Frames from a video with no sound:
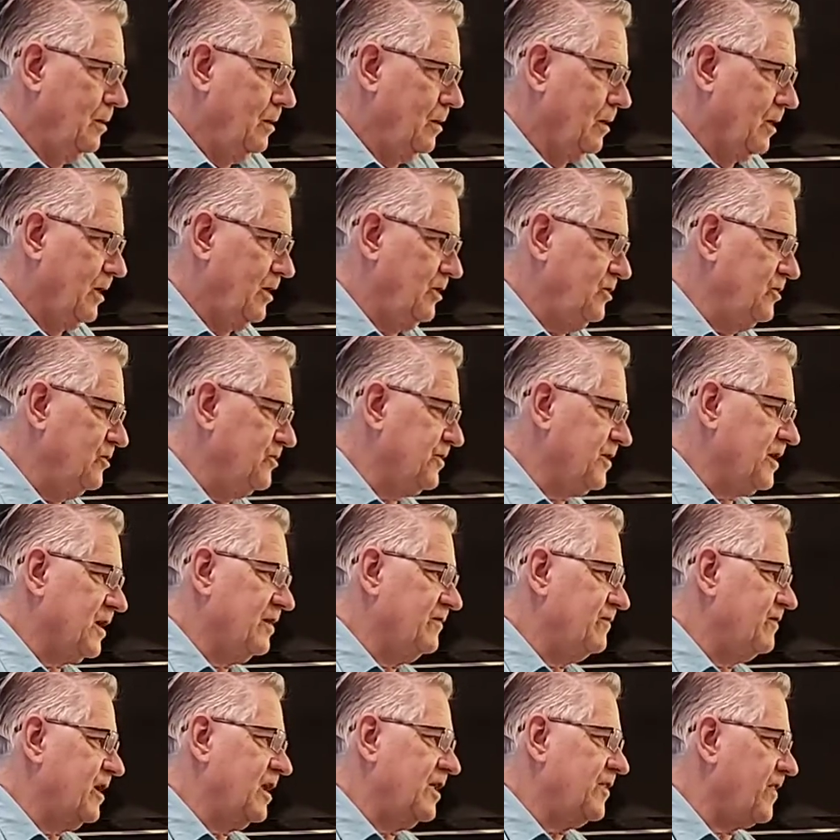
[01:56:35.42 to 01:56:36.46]
Can you think of
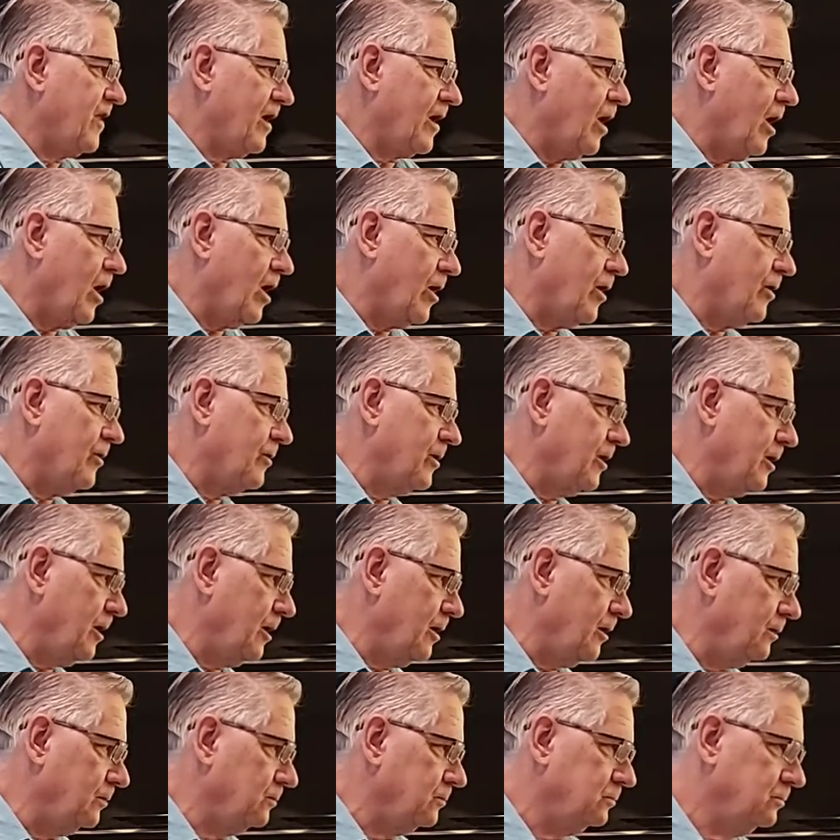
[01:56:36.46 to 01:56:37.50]
anything hotter than
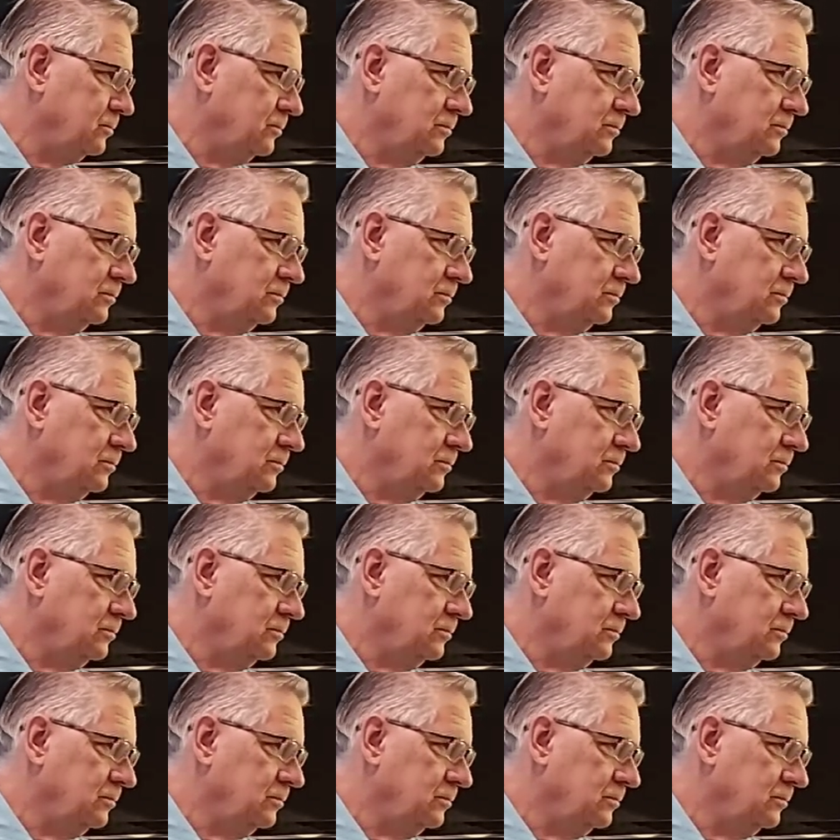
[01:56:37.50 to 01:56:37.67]
hell?